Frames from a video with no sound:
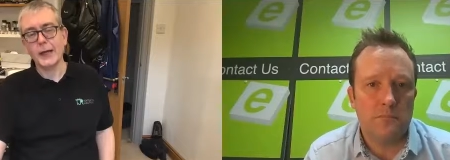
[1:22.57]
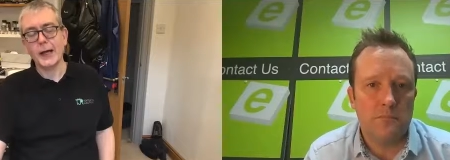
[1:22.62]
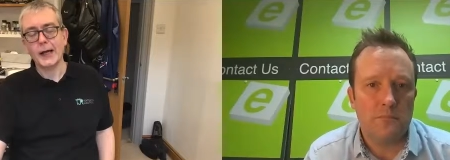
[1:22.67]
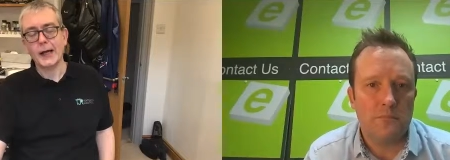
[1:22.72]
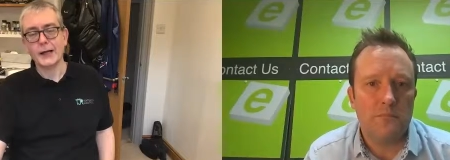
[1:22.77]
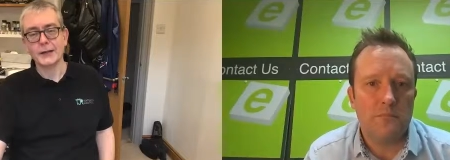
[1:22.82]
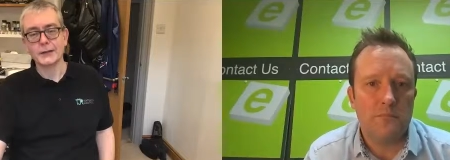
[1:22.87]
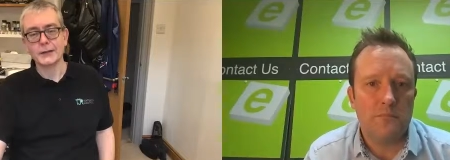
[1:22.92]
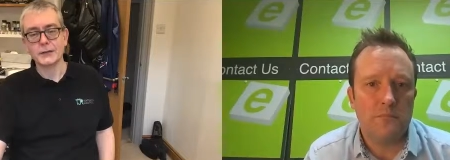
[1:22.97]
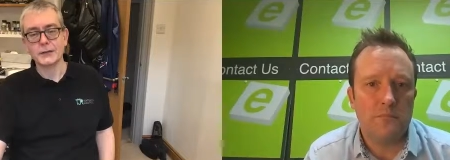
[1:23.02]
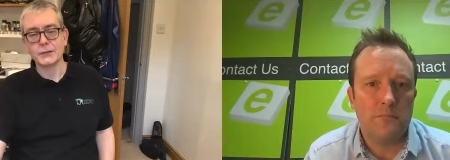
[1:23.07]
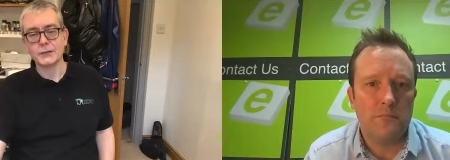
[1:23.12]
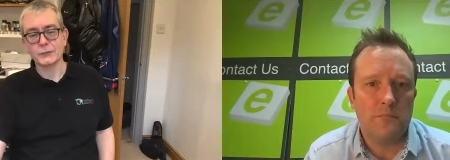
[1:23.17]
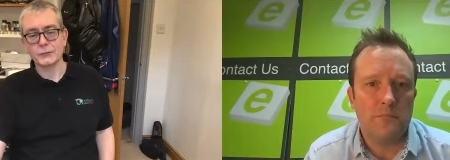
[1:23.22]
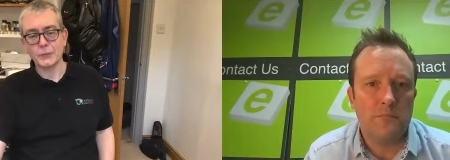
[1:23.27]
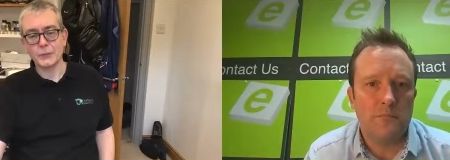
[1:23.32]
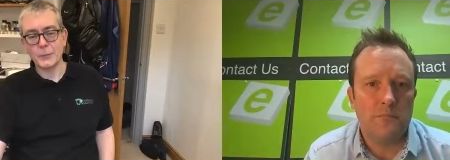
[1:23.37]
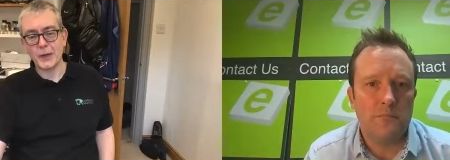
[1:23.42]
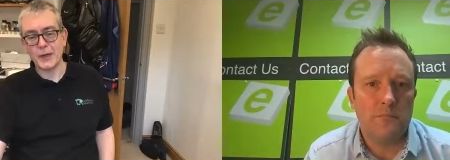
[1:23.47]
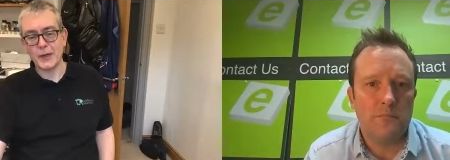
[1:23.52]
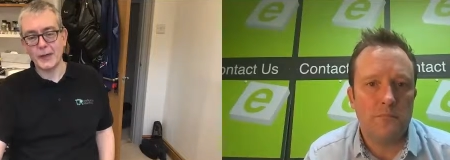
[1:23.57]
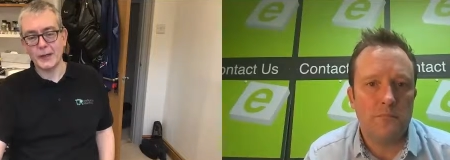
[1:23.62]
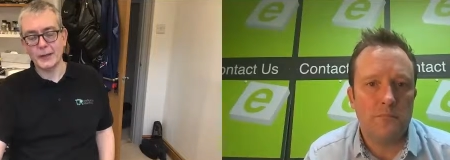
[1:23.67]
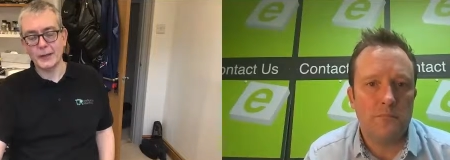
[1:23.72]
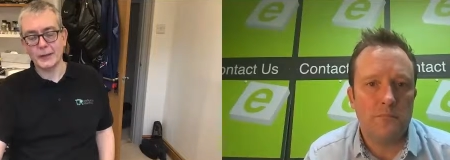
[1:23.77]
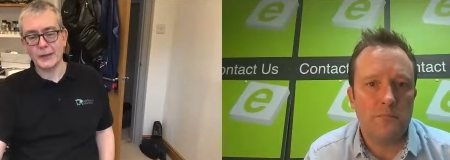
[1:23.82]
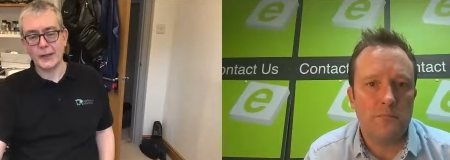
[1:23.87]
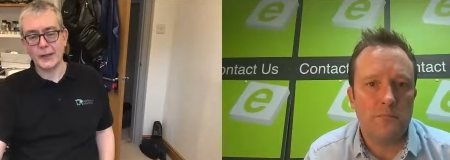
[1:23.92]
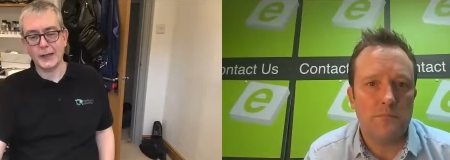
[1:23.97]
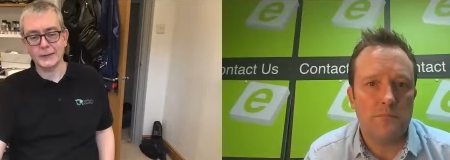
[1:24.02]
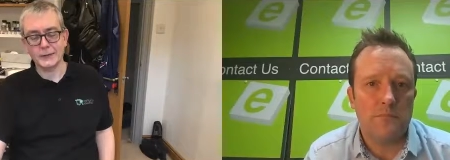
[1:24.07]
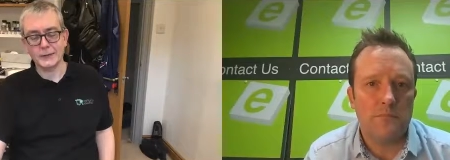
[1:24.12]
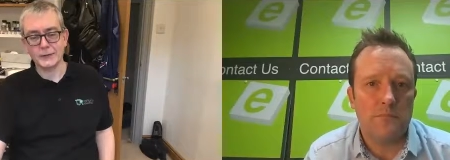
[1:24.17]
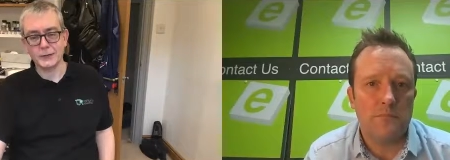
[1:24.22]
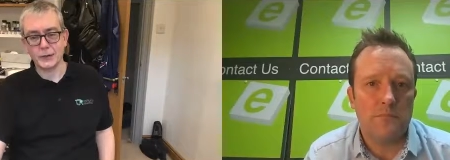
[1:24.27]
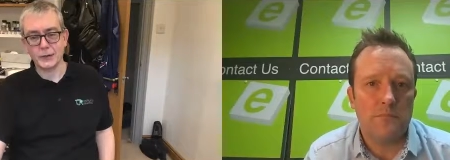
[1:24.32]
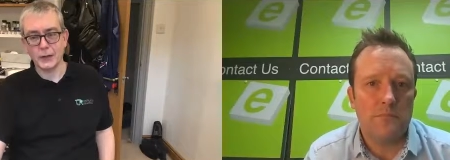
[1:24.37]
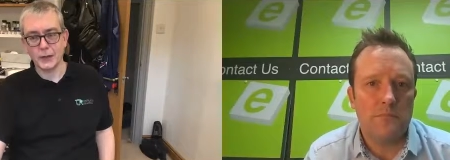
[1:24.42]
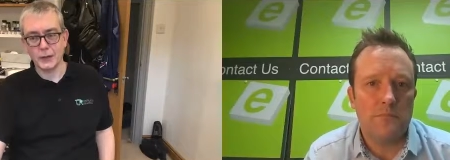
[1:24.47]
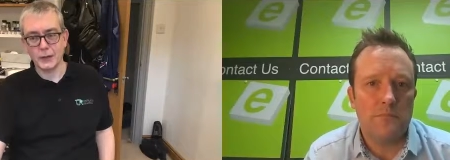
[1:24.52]
Speaker 1: and repair
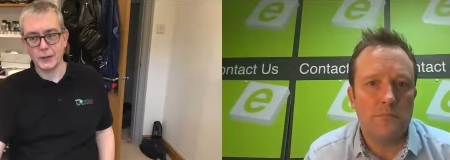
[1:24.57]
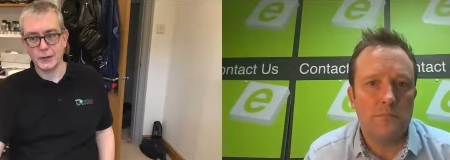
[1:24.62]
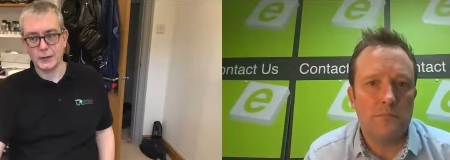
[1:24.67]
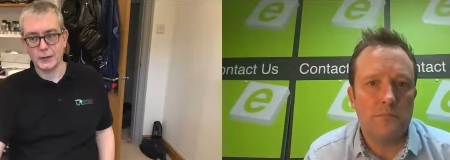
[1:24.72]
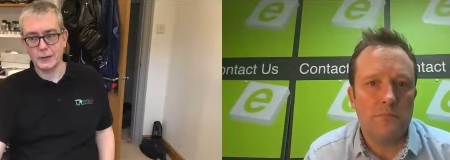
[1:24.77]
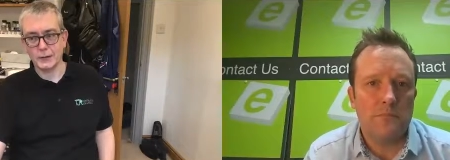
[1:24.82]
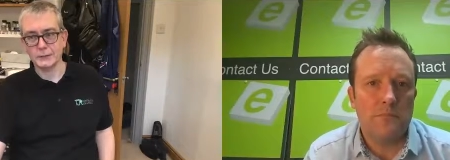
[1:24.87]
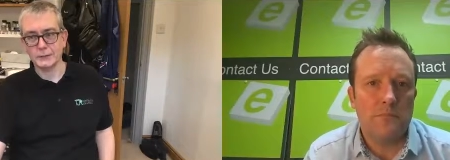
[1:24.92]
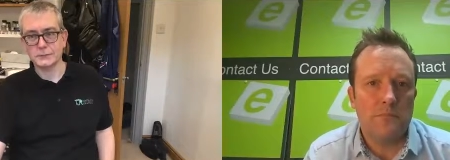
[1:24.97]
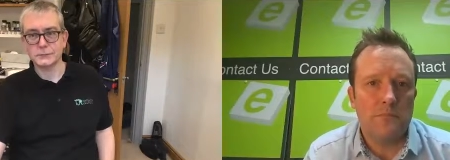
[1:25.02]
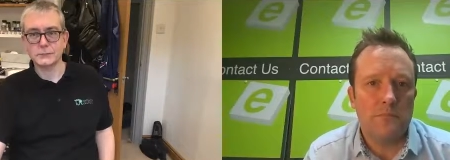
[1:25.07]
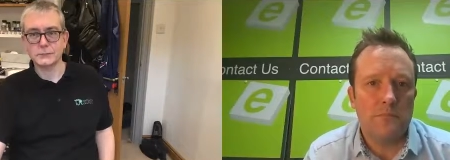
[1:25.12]
and uh,